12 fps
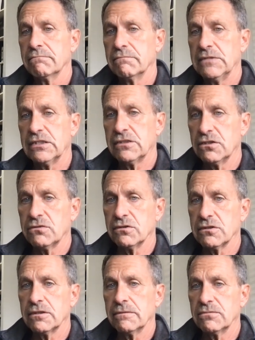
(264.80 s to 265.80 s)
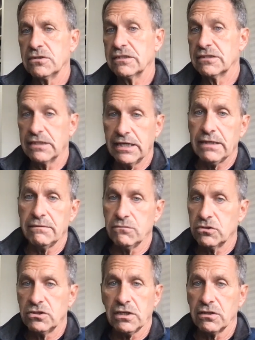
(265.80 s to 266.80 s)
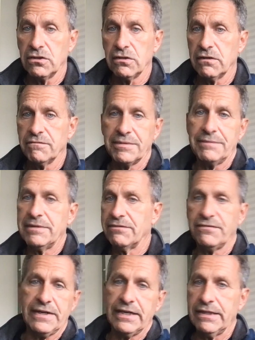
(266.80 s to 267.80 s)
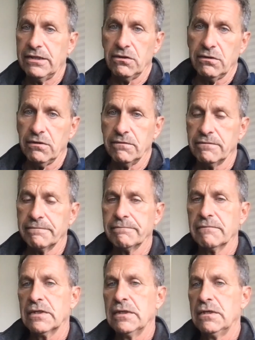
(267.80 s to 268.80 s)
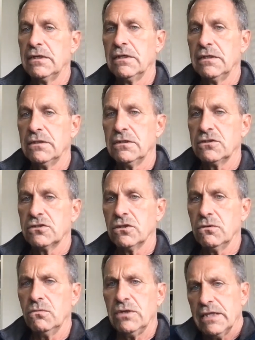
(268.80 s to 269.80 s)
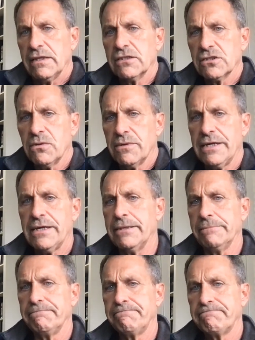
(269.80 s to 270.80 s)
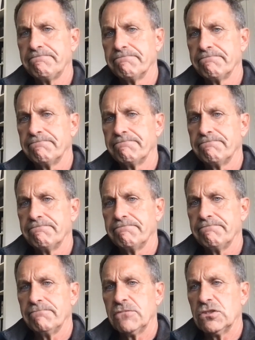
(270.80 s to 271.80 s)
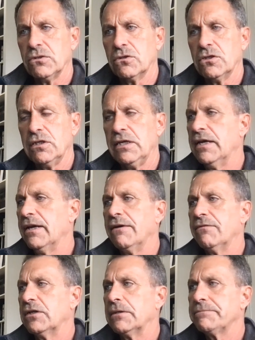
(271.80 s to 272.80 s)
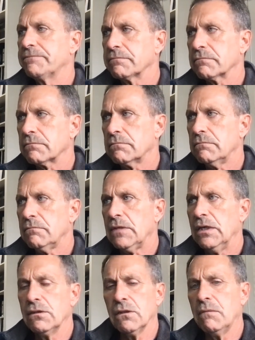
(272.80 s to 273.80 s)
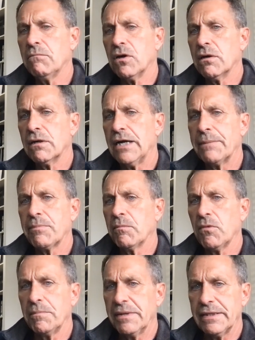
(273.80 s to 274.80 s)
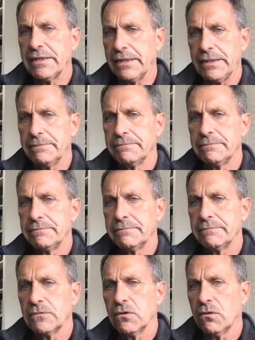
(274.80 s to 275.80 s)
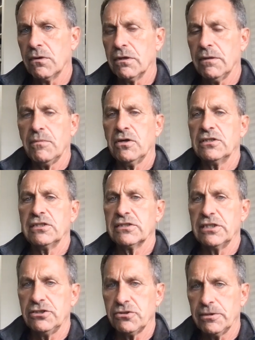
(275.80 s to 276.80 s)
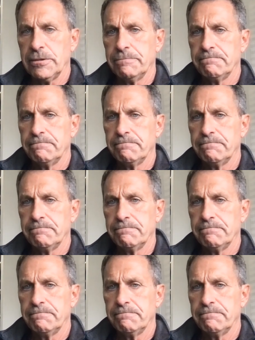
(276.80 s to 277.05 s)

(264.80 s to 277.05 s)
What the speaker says: That's interesting. So that's, again, we're talking nerve, but I'm not finding anything nerve. So what do you think's going on? So could he have a lumbar hypermobility or a lumbar disc injury?